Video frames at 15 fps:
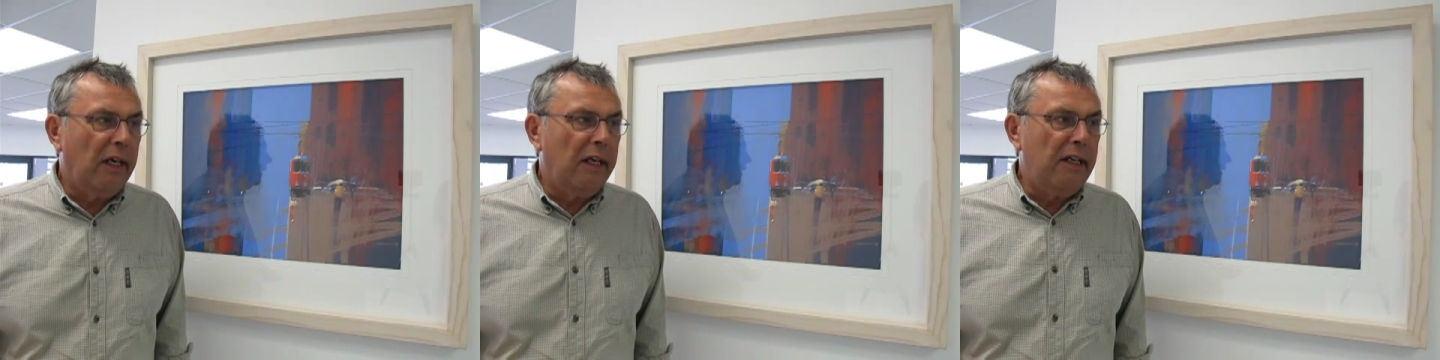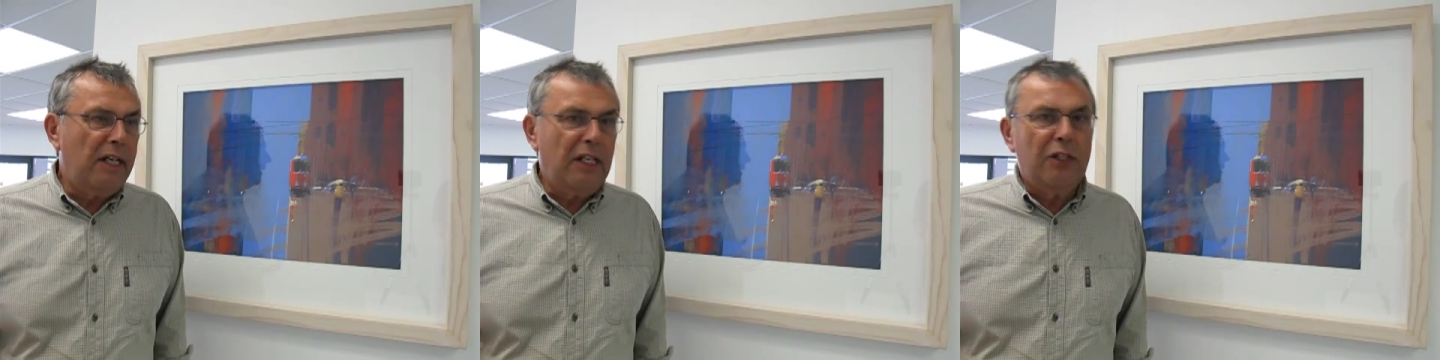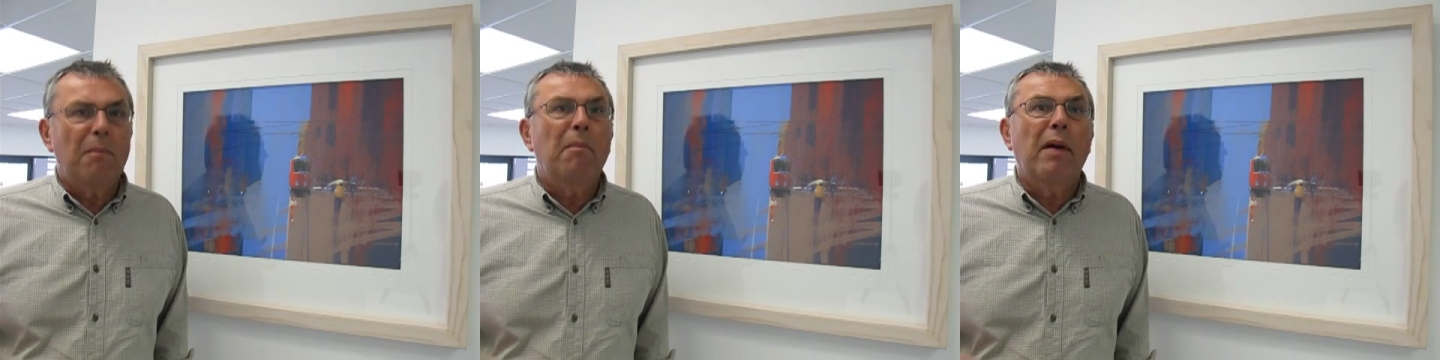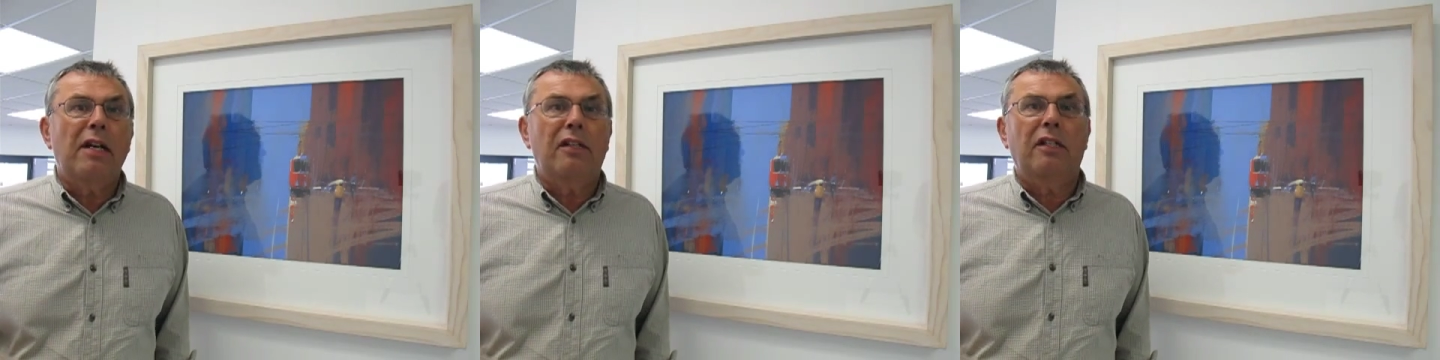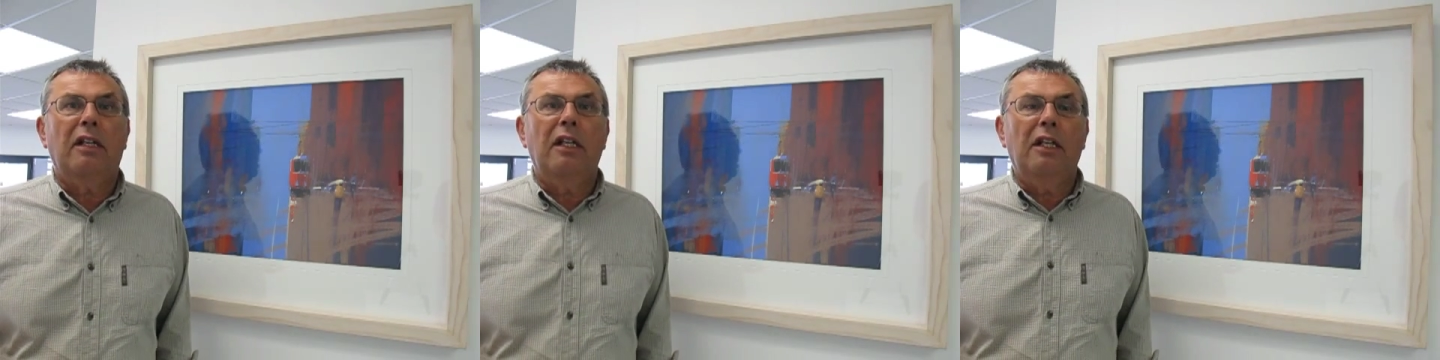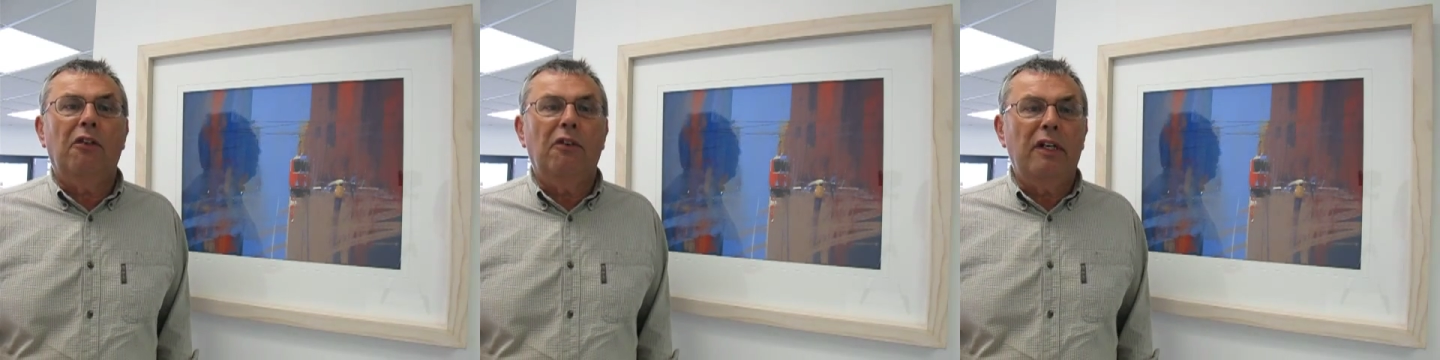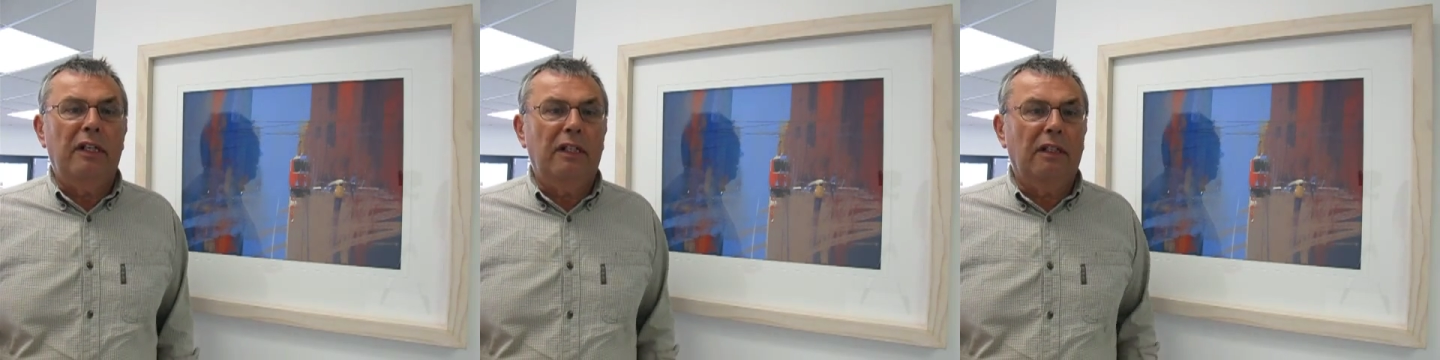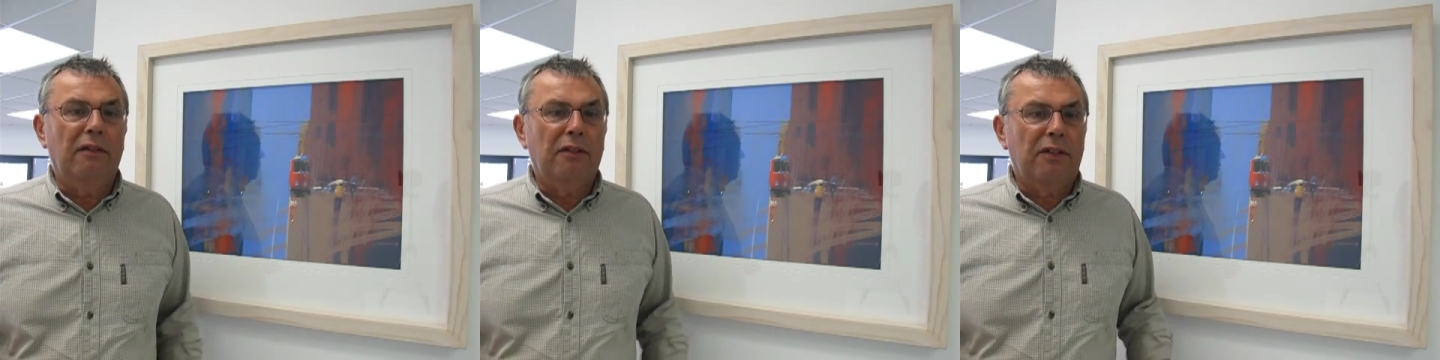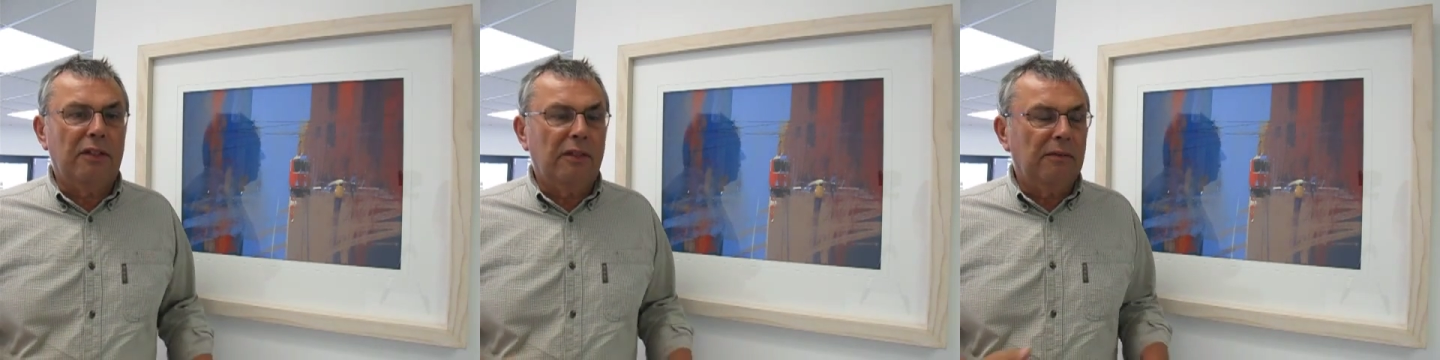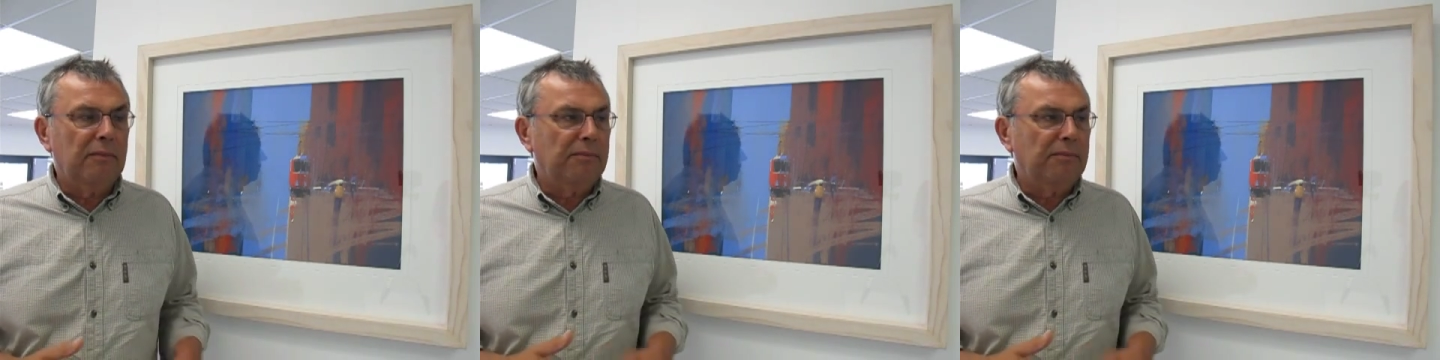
needs some basic ingredients.